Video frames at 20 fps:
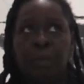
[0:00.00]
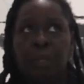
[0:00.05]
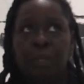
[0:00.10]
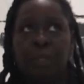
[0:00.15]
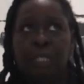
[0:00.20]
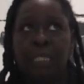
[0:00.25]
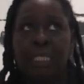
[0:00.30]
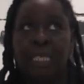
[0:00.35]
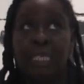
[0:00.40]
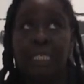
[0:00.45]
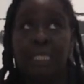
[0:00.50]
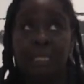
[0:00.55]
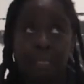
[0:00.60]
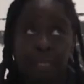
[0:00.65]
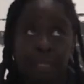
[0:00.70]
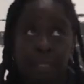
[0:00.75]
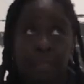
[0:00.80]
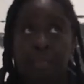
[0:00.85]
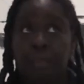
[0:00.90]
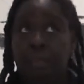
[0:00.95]

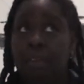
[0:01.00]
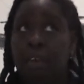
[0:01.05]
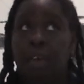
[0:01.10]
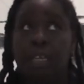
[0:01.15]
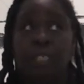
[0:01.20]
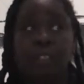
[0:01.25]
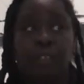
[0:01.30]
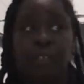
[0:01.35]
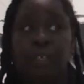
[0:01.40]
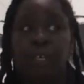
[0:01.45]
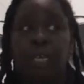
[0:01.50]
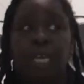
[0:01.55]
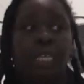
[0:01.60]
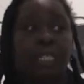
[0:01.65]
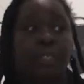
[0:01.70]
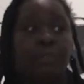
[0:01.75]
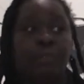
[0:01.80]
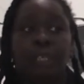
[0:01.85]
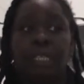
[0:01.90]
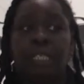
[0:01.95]
Since in the last few
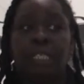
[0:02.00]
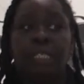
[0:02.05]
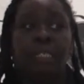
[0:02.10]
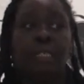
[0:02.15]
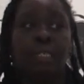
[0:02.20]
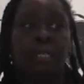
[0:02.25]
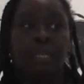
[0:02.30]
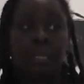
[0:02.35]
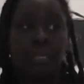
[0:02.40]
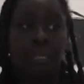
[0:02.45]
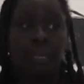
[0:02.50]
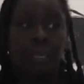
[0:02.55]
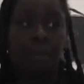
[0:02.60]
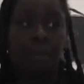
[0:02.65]
years, for instance,